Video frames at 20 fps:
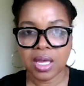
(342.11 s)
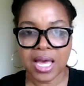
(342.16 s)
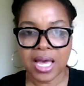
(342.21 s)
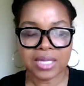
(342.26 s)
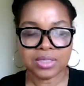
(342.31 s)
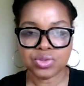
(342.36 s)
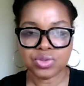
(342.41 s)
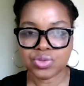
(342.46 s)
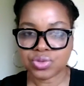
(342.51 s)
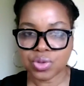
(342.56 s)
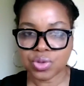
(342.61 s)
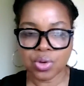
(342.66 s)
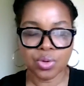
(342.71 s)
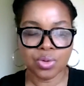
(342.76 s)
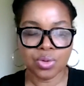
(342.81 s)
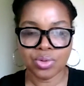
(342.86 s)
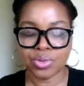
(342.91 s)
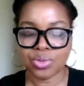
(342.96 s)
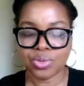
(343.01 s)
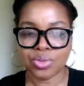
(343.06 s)
And
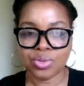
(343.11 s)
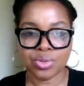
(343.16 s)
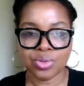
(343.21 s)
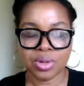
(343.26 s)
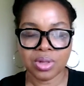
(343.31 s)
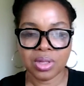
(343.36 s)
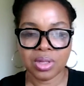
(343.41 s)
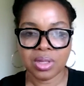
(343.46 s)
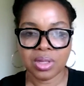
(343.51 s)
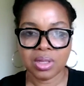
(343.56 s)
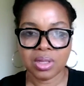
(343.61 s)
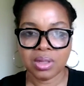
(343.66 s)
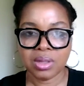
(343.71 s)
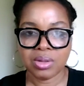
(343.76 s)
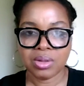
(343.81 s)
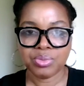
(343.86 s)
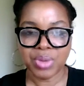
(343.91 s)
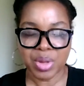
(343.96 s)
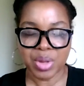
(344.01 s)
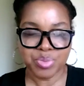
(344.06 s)
so,
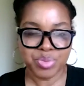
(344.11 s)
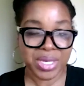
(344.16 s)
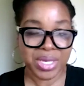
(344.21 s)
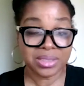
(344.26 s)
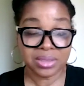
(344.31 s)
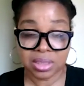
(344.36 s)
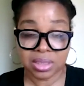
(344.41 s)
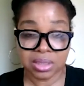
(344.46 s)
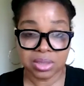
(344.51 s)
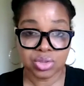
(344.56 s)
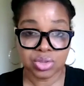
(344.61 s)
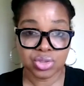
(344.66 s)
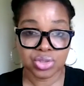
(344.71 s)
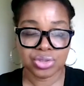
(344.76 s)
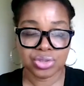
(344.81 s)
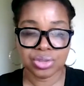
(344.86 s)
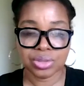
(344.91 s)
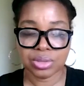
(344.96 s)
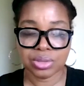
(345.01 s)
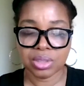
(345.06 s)
my
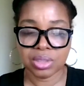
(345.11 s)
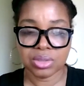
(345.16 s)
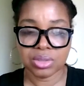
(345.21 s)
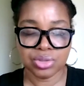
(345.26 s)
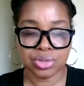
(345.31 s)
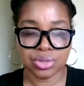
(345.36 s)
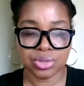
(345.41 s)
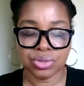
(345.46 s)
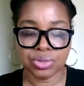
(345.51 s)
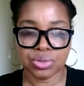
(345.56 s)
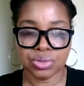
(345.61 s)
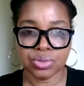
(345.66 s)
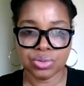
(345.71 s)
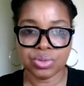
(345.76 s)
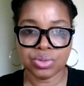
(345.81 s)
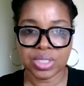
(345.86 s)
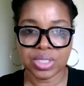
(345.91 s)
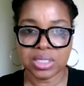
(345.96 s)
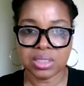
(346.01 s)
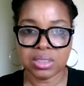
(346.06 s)
message to
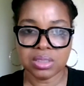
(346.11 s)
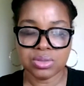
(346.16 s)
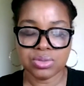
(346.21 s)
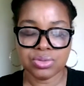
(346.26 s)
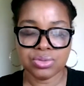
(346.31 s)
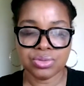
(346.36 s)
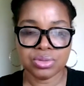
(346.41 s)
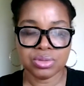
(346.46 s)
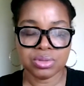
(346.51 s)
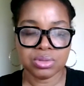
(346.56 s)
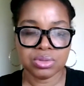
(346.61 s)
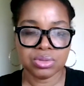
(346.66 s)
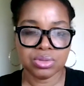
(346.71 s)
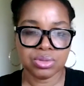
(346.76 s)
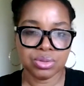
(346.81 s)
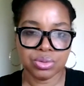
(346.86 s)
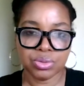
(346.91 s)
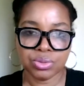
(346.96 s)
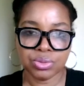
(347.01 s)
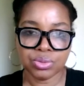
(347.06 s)
you is
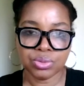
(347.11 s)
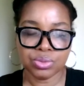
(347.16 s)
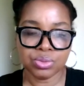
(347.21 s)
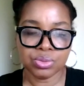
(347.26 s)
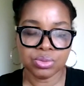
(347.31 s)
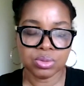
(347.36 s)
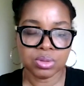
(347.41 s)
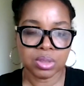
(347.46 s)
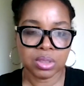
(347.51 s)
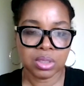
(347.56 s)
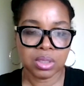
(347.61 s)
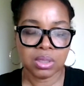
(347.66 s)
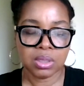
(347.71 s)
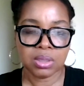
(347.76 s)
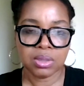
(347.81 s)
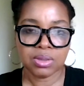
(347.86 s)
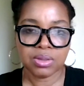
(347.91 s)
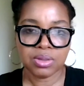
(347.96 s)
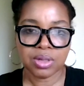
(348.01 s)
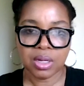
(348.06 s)
to,
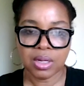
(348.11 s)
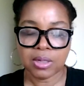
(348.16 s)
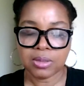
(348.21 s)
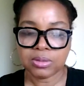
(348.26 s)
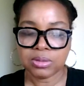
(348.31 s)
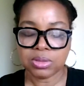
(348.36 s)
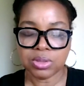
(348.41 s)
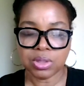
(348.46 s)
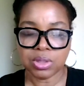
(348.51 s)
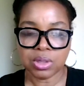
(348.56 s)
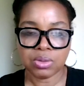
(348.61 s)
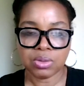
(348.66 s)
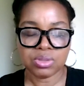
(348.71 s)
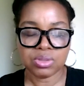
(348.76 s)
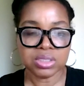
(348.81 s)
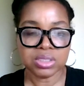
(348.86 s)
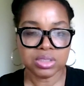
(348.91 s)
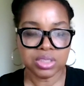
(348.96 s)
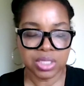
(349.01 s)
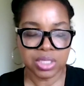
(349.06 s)
you know,
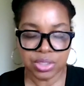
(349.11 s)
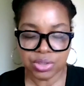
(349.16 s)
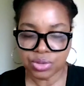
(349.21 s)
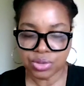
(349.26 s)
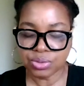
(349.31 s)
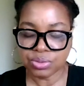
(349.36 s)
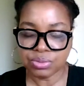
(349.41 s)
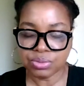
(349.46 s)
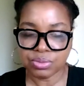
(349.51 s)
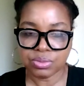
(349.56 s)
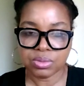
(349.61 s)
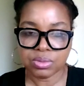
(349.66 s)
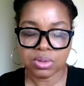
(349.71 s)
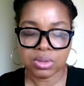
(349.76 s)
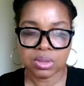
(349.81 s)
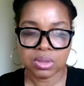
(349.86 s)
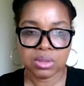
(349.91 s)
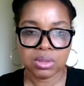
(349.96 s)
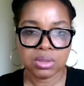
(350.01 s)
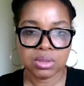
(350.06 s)
continue
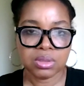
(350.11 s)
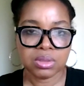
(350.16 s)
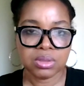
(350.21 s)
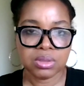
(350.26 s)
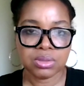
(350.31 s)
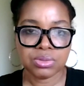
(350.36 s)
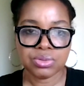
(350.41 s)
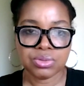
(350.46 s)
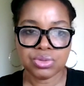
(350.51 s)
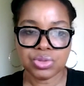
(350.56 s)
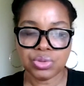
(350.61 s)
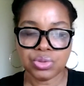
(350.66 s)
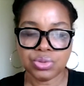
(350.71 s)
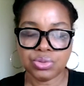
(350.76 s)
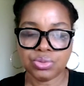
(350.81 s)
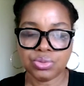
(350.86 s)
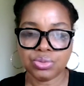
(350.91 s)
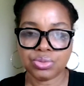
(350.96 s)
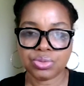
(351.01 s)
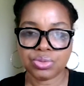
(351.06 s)

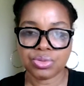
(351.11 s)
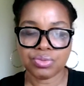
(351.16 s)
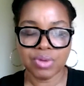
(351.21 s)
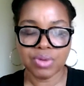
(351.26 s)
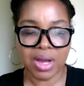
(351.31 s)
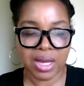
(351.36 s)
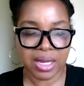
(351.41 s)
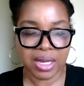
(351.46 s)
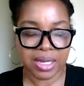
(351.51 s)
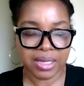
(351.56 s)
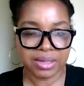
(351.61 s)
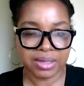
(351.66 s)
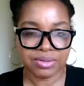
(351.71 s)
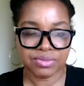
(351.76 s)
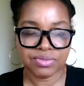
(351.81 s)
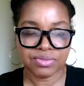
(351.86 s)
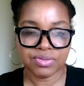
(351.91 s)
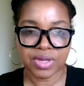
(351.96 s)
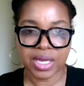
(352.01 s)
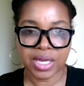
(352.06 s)
to
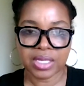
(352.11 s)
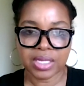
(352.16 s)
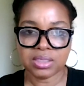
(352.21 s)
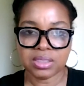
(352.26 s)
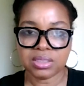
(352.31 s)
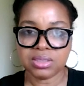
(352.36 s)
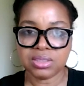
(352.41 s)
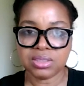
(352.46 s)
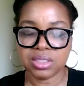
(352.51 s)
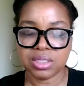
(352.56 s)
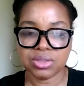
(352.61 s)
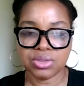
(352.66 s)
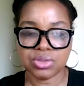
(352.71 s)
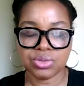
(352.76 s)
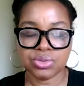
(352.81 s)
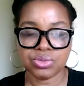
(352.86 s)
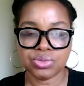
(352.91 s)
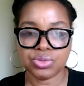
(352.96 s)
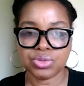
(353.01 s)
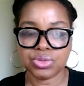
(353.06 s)
thrive and
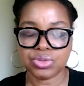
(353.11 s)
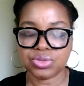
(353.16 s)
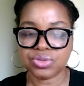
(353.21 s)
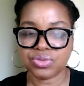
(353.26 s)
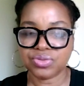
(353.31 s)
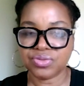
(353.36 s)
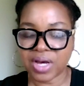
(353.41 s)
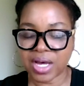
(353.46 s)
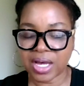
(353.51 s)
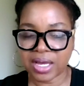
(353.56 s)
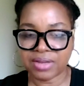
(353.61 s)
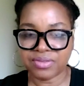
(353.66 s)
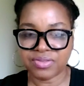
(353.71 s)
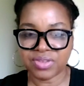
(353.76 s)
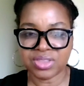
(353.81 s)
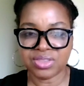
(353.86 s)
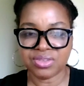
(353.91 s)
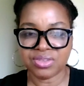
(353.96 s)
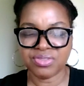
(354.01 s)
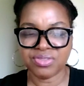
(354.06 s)
continue to survive
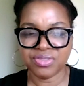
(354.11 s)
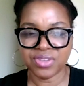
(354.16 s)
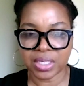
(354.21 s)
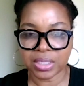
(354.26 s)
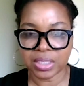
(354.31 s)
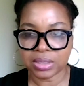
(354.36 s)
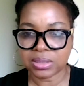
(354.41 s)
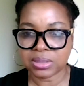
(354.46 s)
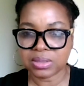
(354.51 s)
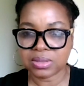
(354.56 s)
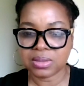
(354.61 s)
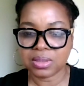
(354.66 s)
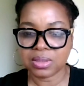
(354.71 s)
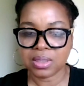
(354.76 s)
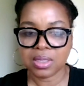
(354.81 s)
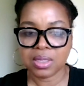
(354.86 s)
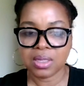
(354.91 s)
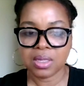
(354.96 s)
in the face